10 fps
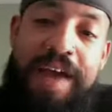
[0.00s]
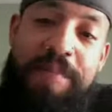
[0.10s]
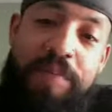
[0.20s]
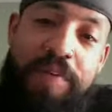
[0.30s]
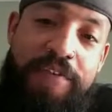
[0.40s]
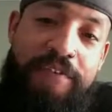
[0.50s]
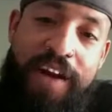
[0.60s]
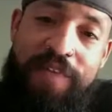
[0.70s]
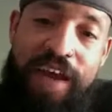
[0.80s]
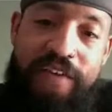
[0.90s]
am a big
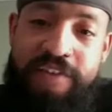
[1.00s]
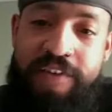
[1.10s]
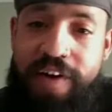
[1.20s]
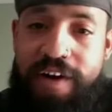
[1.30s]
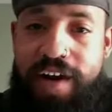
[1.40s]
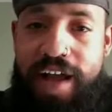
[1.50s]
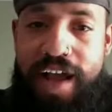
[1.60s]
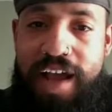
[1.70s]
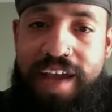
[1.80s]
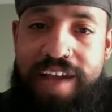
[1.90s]
fan of Avatar.
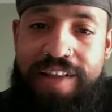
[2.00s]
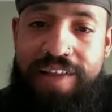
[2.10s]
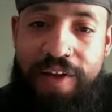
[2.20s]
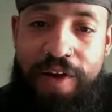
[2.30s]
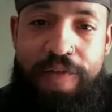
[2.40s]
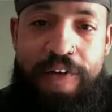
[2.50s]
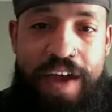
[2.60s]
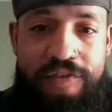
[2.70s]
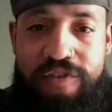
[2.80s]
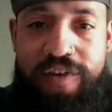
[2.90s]
I love
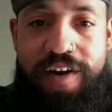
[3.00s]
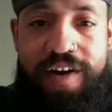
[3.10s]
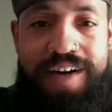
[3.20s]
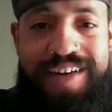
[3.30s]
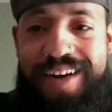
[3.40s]
Avatar